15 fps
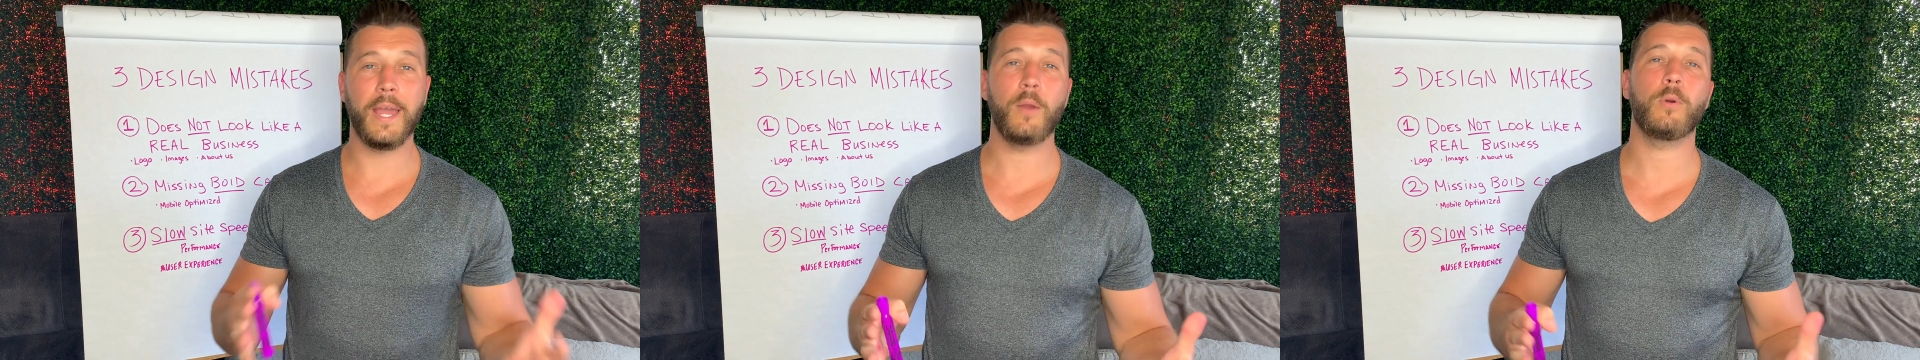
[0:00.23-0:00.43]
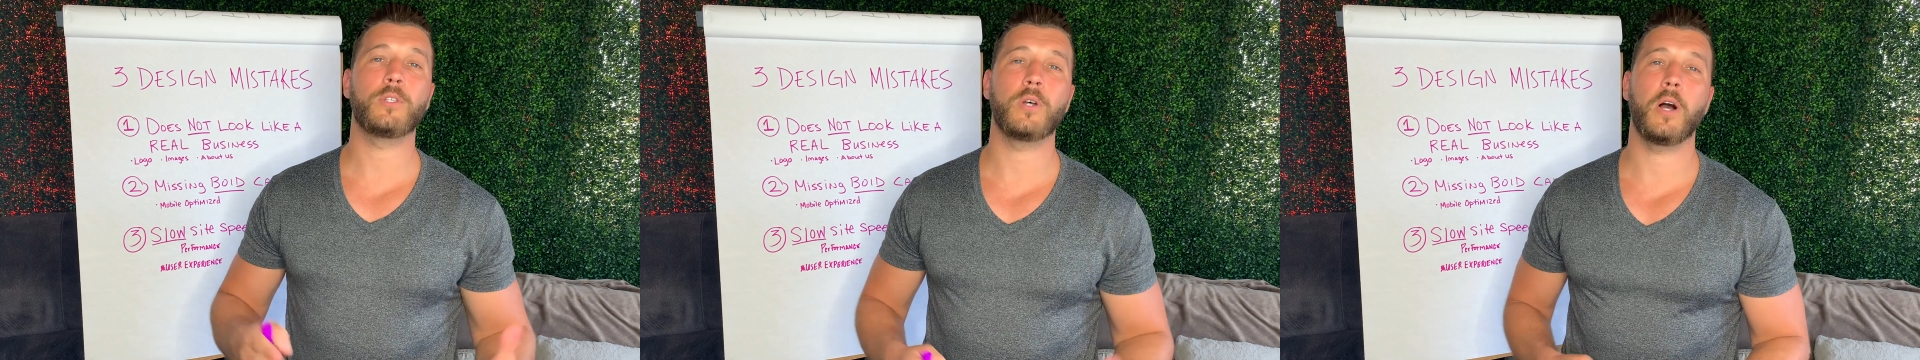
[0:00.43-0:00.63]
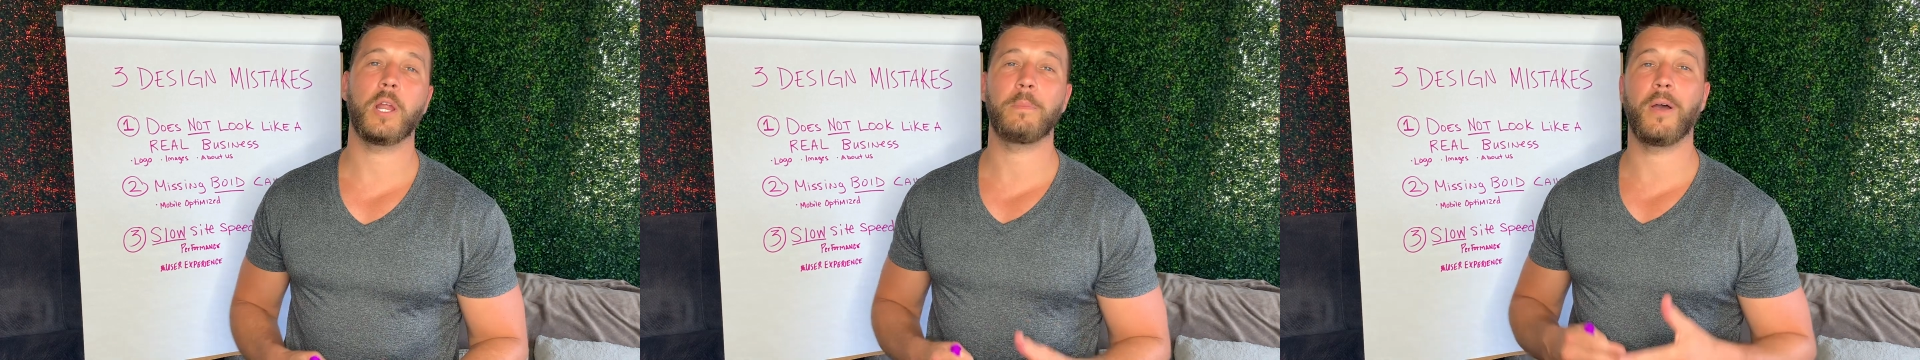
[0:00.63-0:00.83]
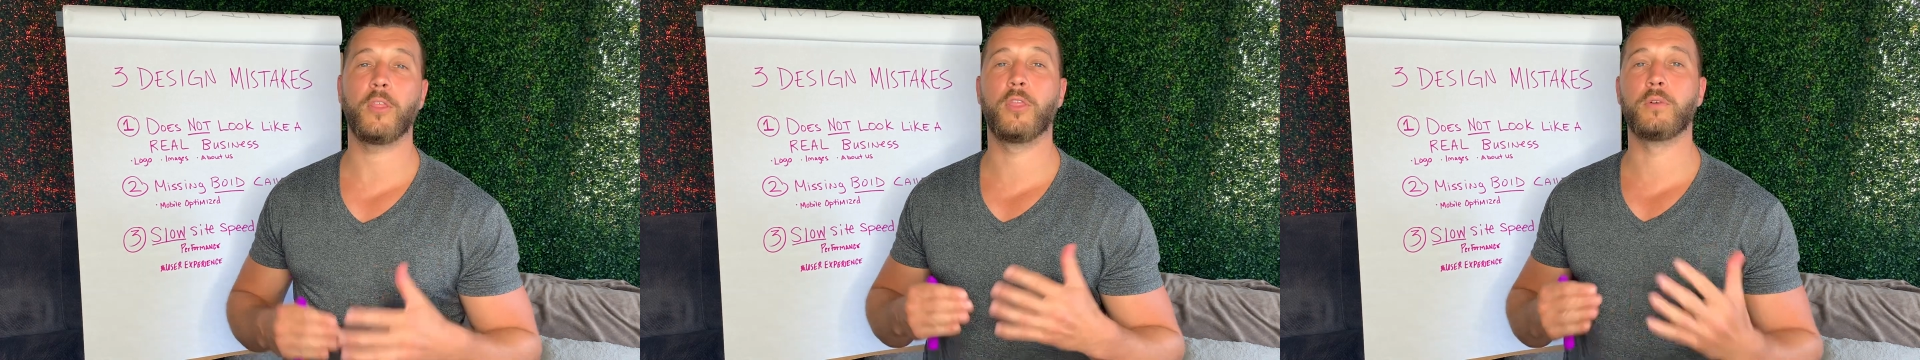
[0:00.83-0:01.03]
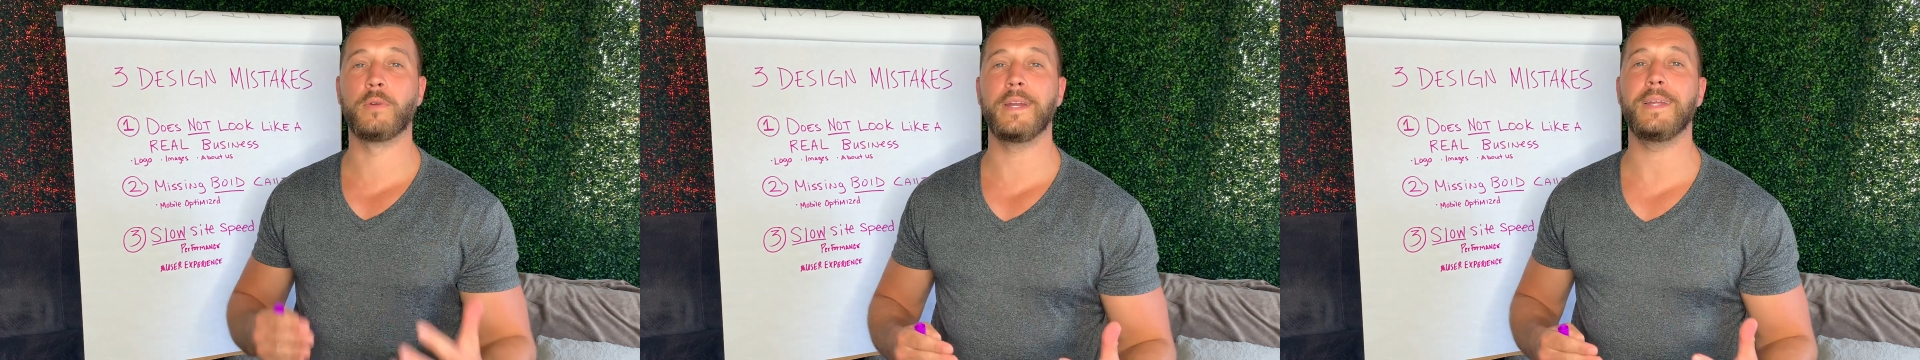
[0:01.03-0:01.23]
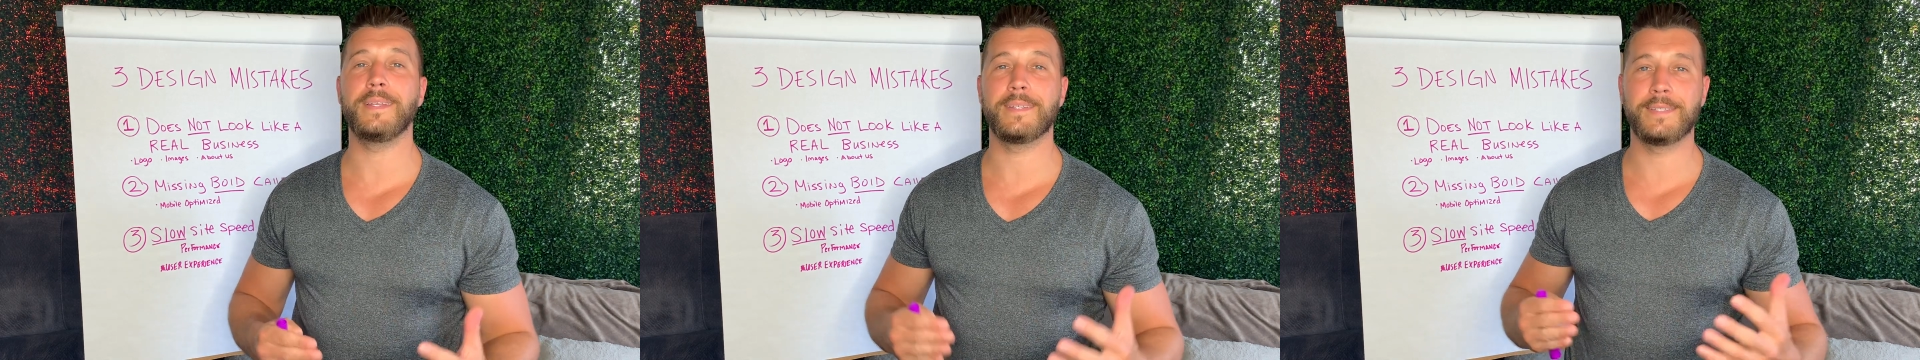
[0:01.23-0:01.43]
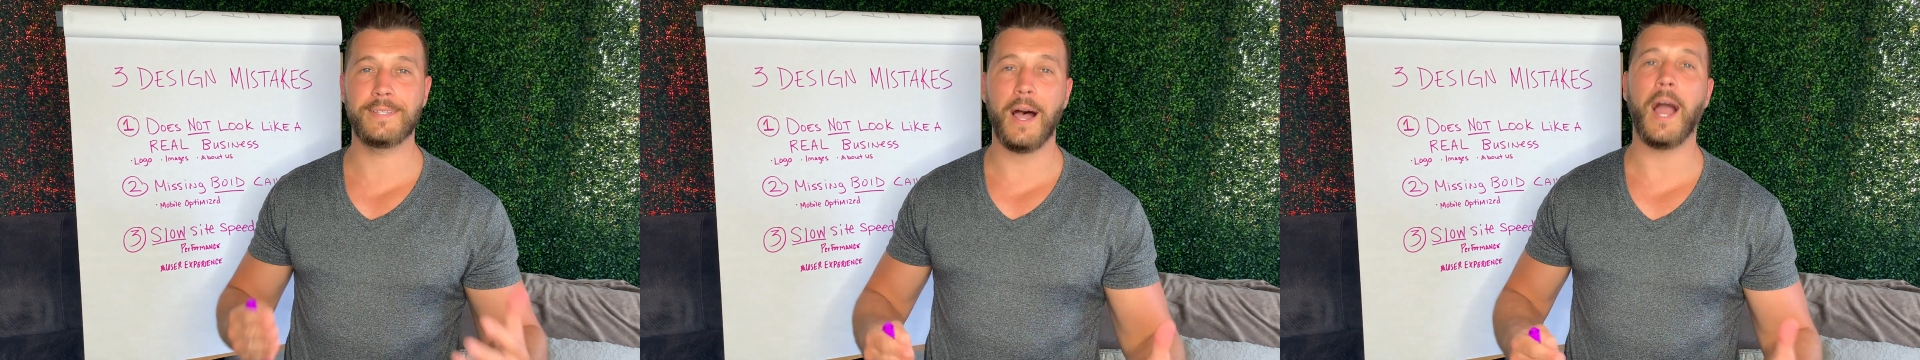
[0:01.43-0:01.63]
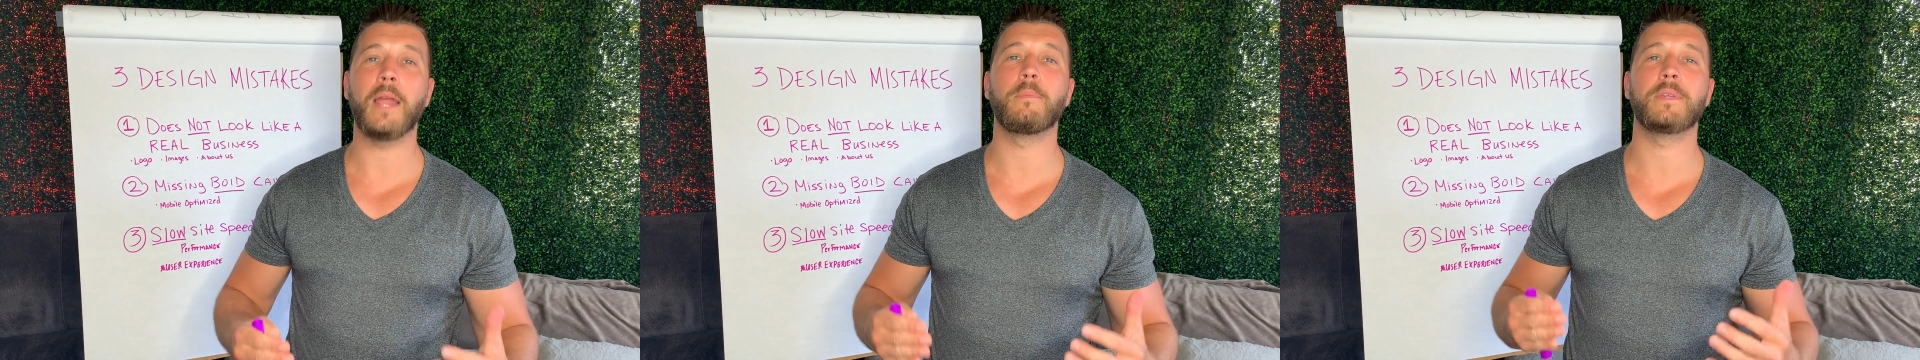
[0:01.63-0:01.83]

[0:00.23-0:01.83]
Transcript: we're talking about 3 design